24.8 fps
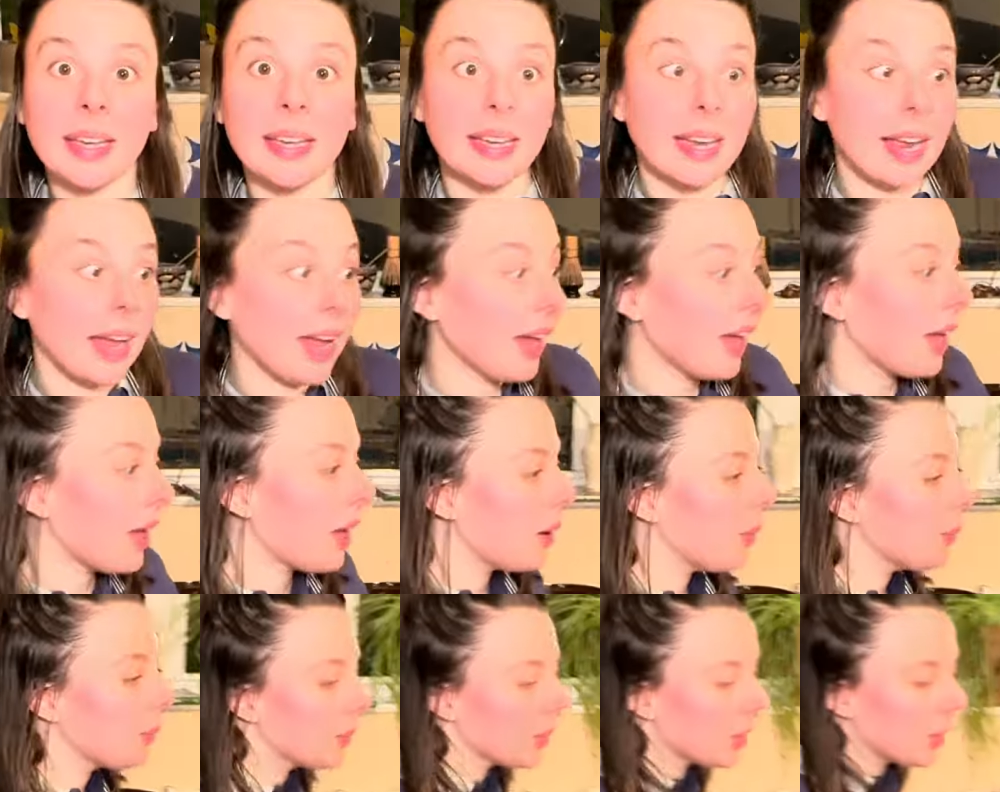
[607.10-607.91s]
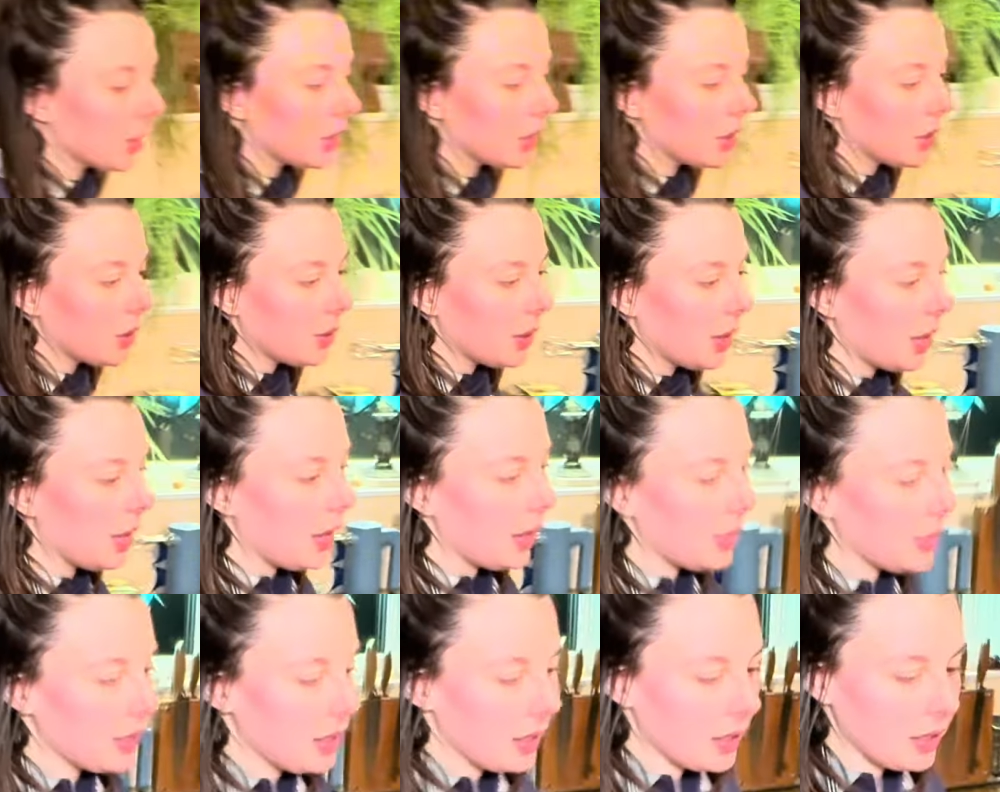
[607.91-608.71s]
now we're gonna go
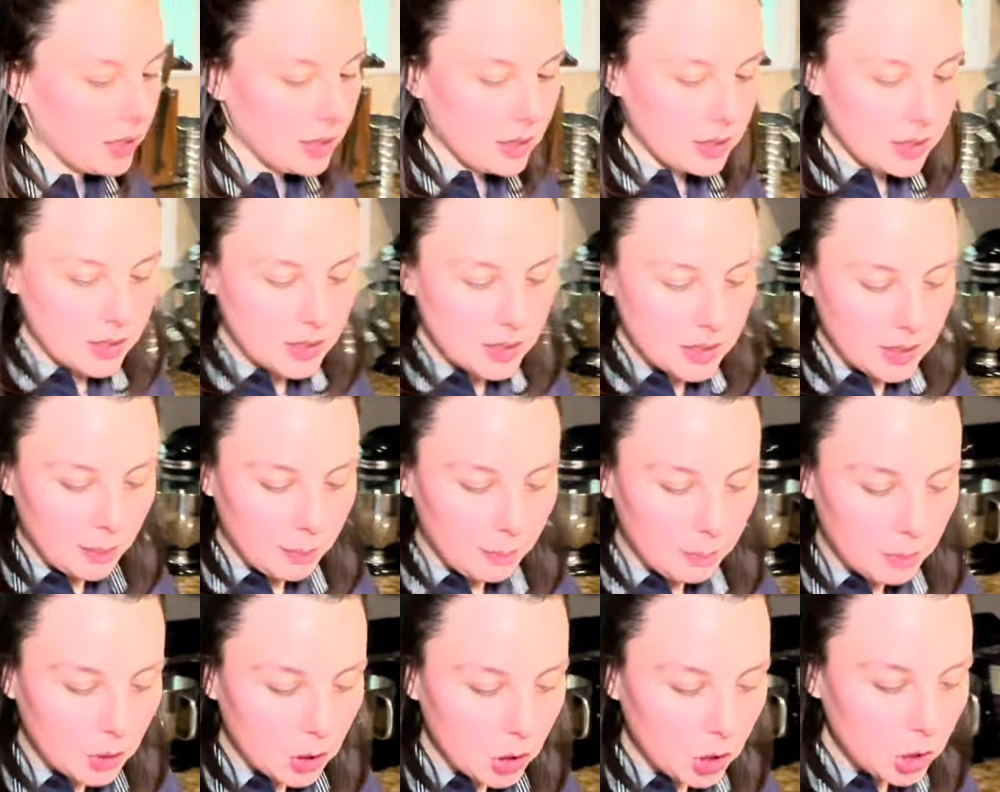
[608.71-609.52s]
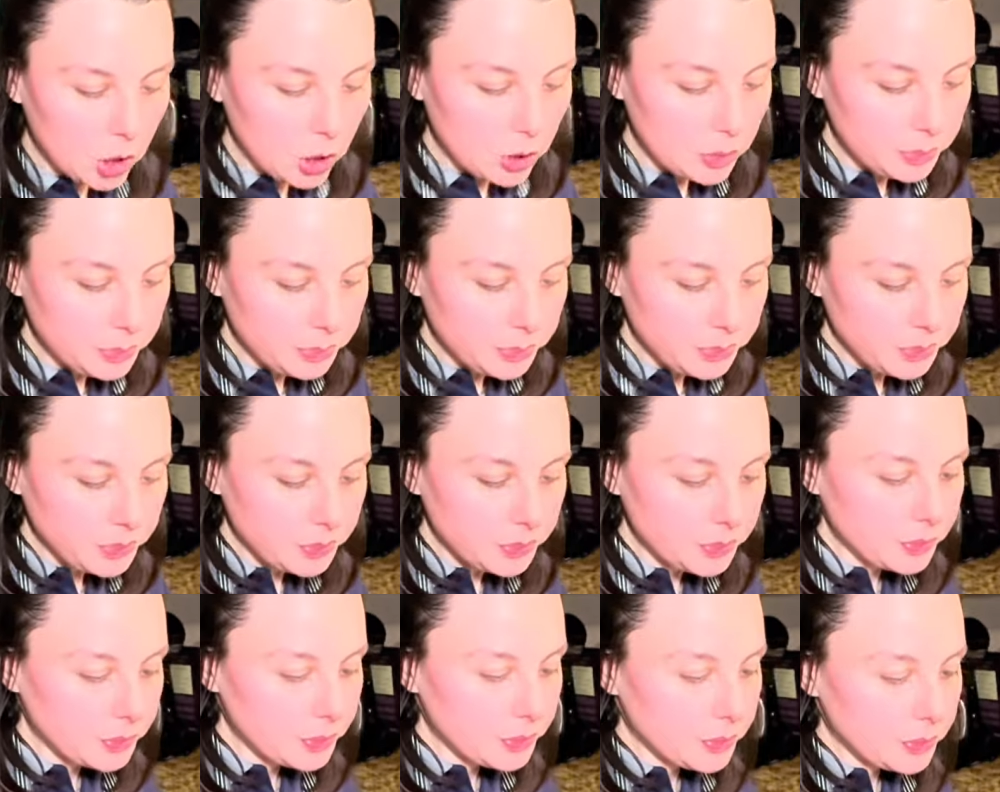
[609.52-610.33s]
ahead and assemble
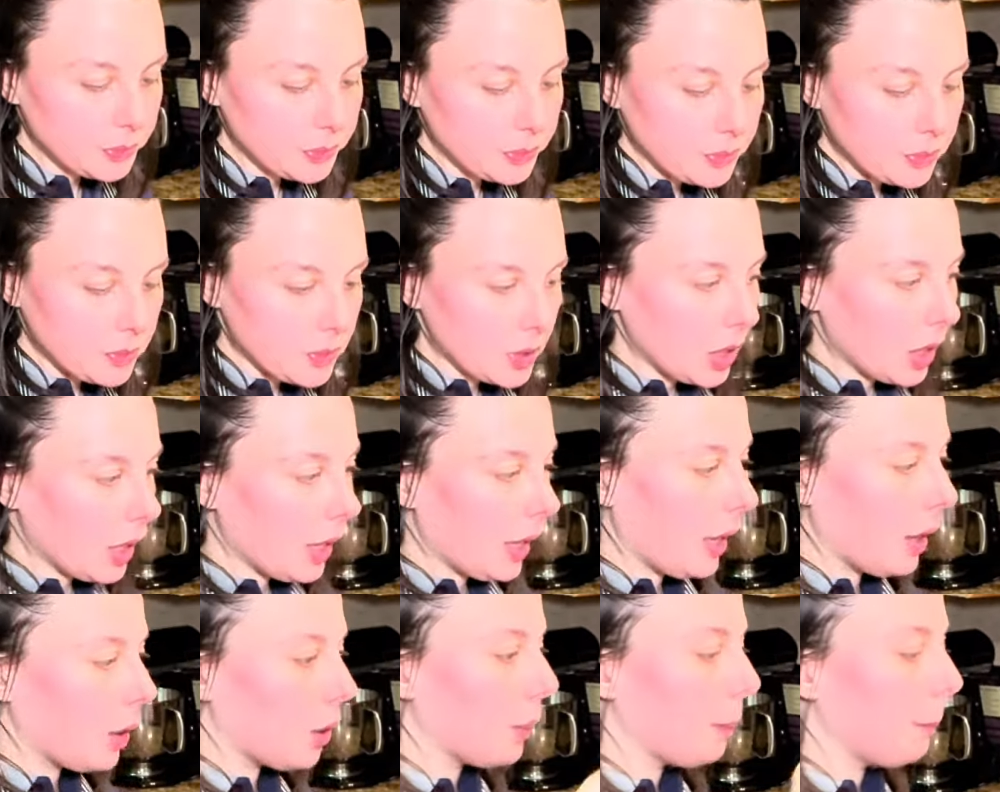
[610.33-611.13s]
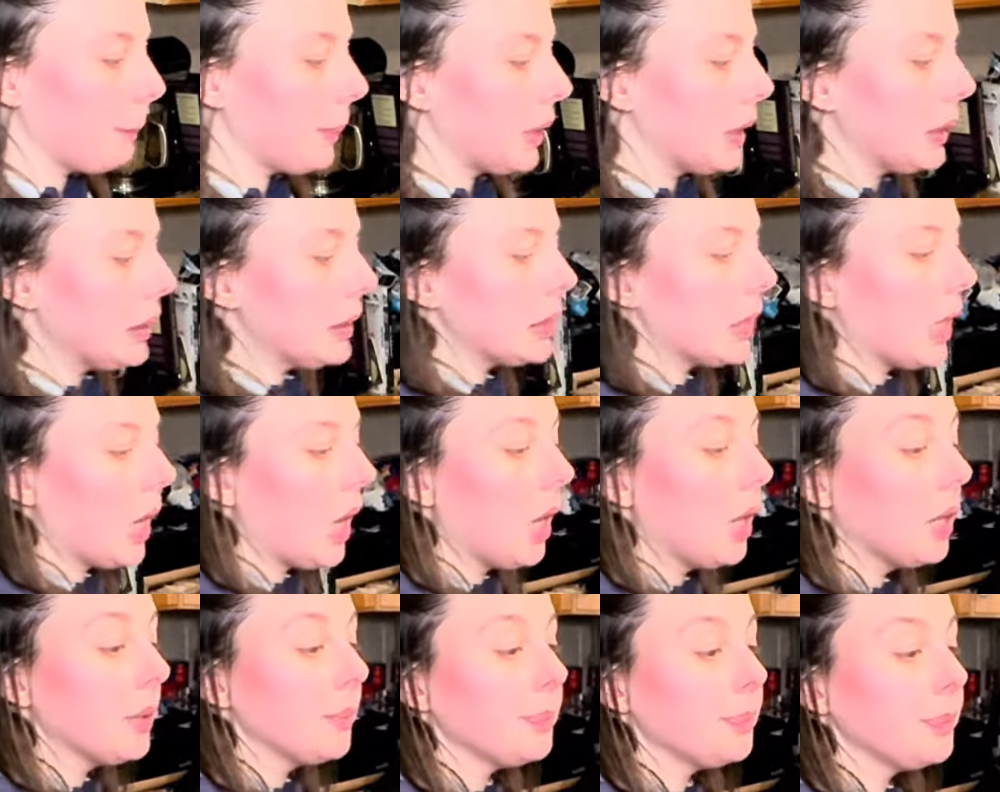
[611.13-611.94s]
our pizza.